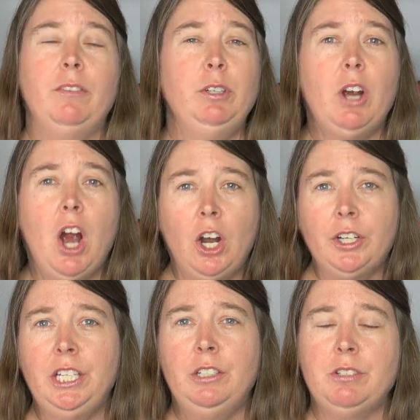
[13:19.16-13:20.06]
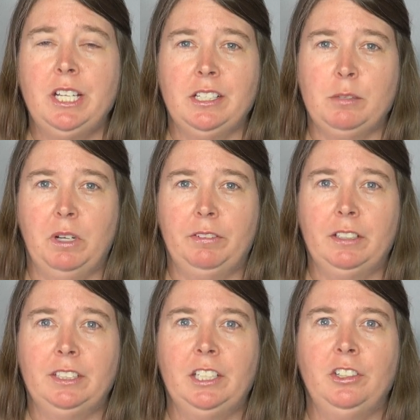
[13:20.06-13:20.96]
If you are already using List
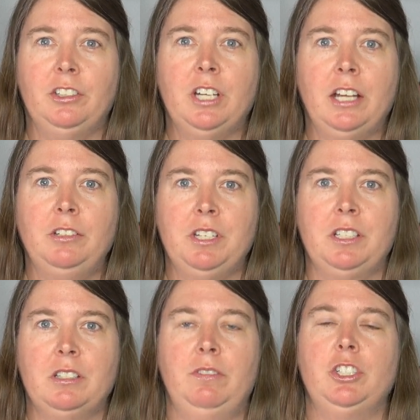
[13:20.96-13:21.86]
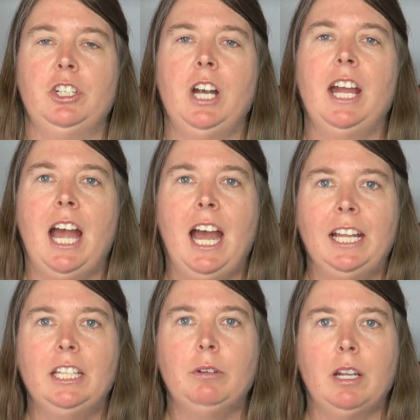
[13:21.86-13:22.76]
Perfectly and you're not using this feature, I
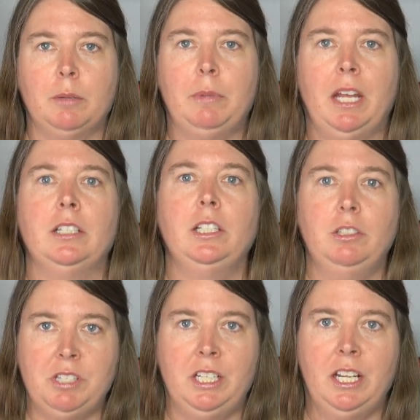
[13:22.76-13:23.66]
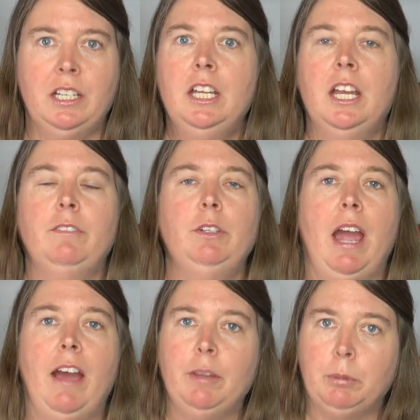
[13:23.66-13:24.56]
highly recommend using it. If you
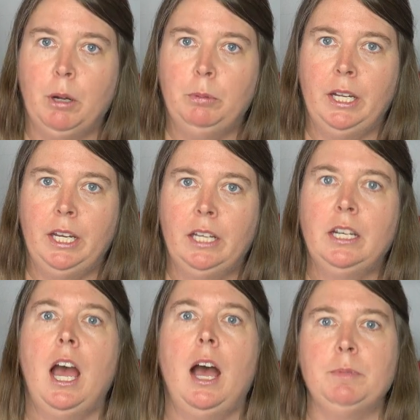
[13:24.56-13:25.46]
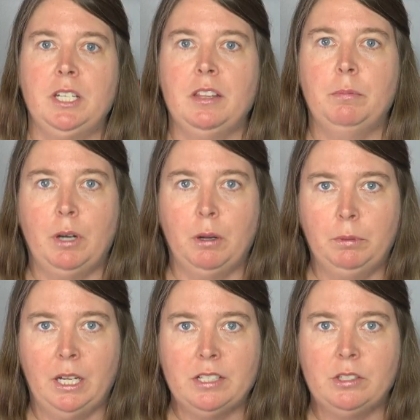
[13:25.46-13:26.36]
have the Pro plan, opt into the Pro
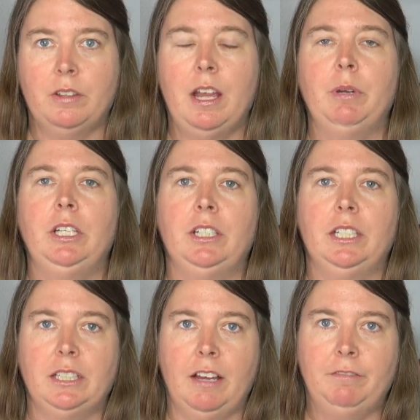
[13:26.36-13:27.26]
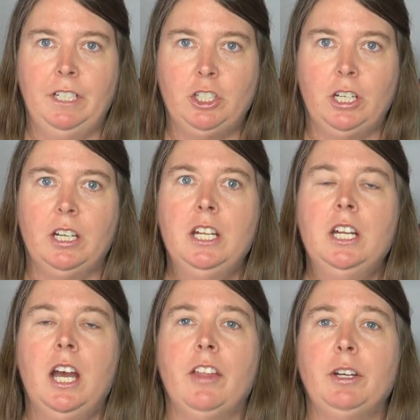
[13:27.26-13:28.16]
Plus so that way you can get that feature.
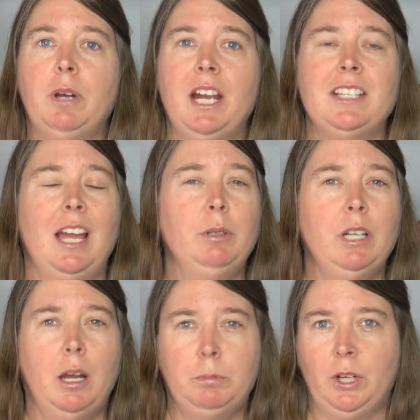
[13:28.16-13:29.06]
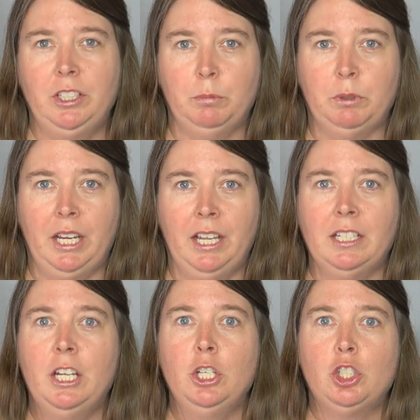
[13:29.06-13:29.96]
Otherwise, I would upgrade your
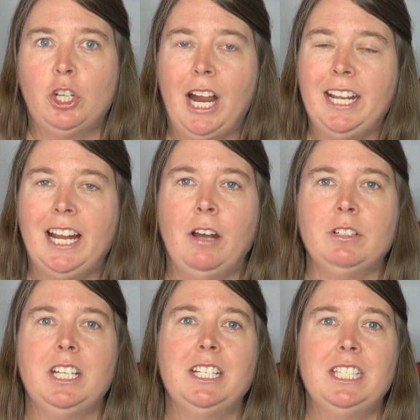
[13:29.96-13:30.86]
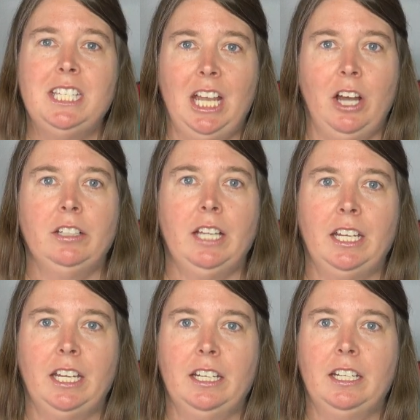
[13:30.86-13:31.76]
plan, try it out, see how you
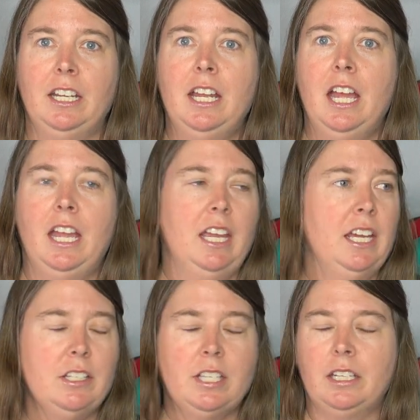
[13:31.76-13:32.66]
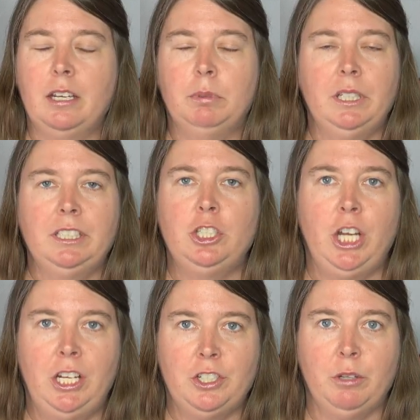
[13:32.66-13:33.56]
like it. It has completely
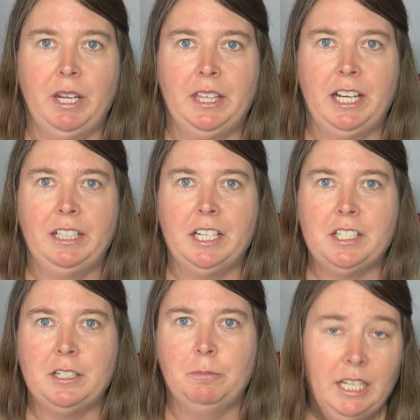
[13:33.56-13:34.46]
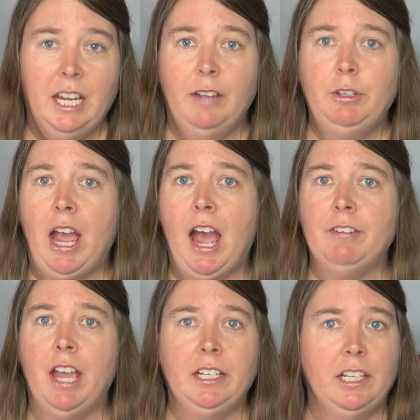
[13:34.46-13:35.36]
changed the way that I list. If you
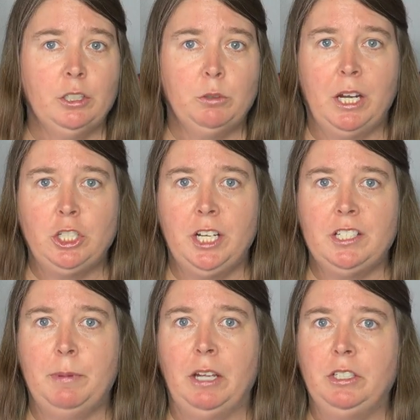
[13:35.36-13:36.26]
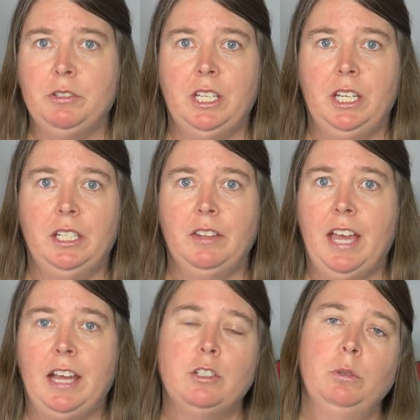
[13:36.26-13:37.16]
have any other questions about using
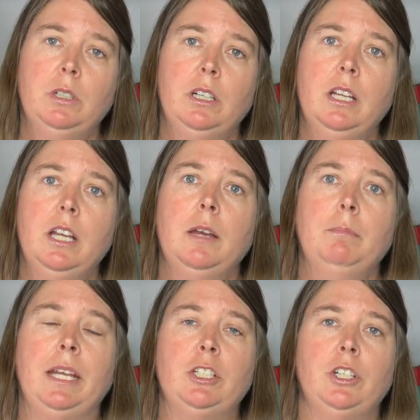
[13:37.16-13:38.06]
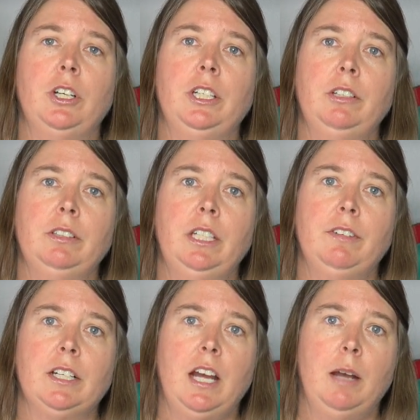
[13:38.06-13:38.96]
that tool, make sure you leave
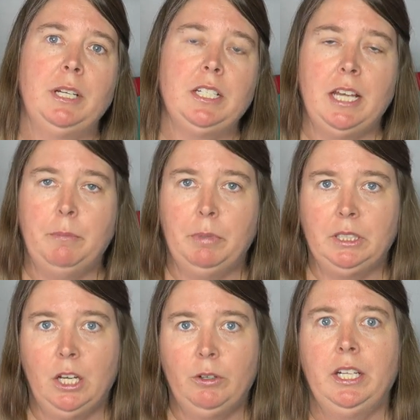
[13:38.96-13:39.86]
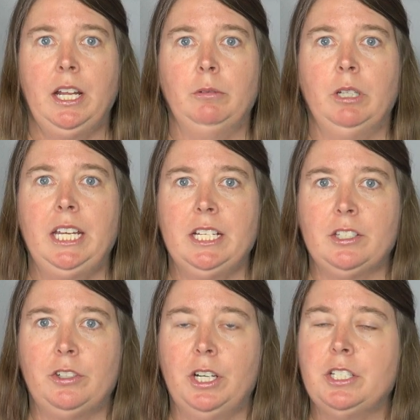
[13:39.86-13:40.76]
a comment down below and I will
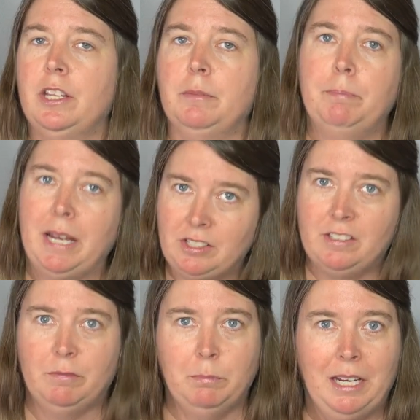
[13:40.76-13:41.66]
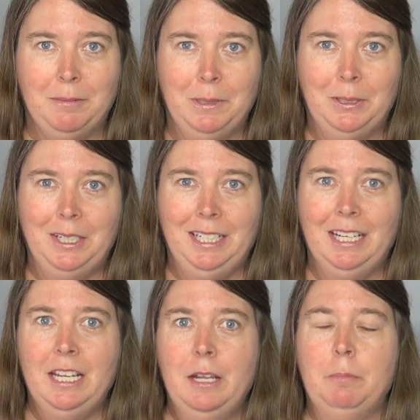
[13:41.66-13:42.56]
answer it to the best of my
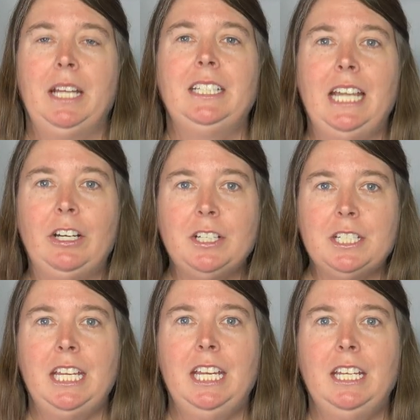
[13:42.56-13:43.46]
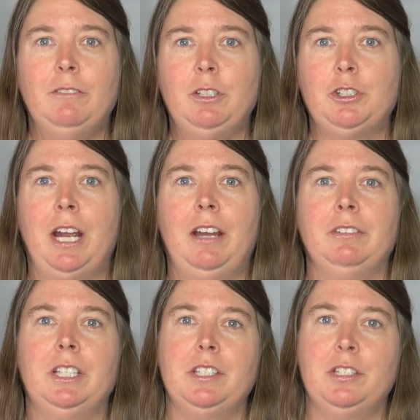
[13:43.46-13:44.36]
ability. But I guarantee if you try
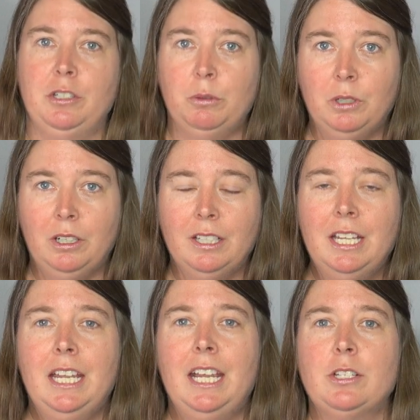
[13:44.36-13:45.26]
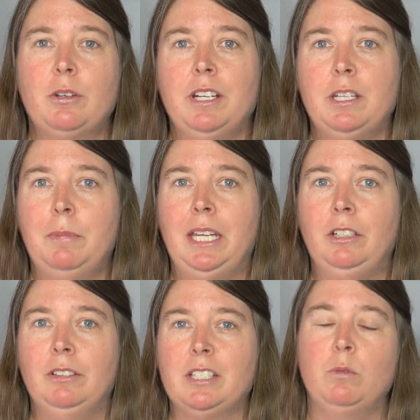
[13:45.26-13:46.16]
out this tool, it's going to make
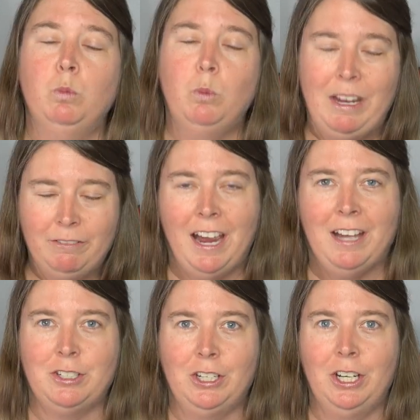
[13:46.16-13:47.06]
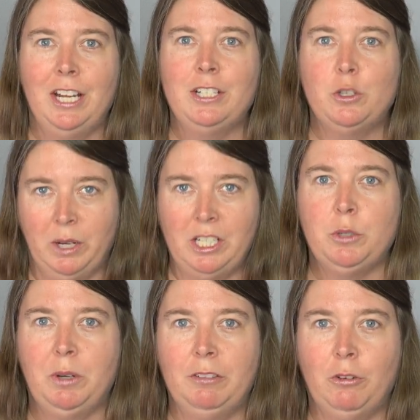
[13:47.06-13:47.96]
you list way faster in
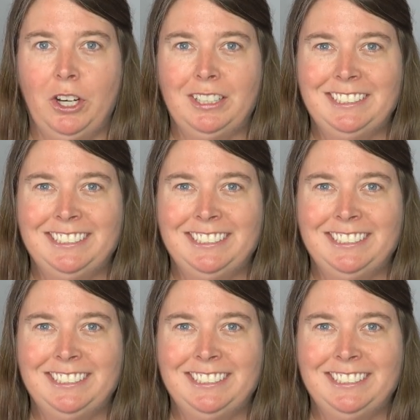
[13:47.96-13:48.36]
2024.